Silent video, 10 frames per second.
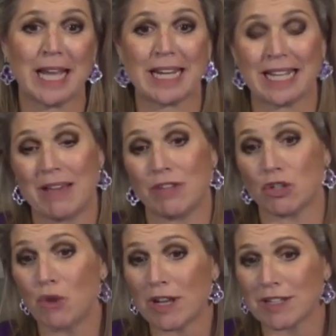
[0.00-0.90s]
that gave
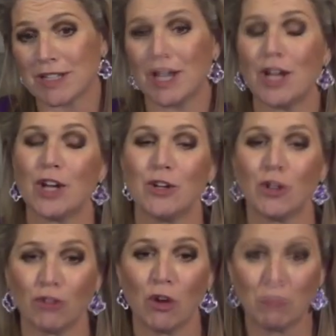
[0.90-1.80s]
the trust,
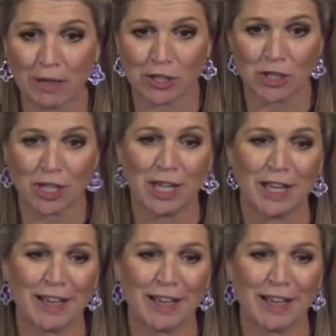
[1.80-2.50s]
not so much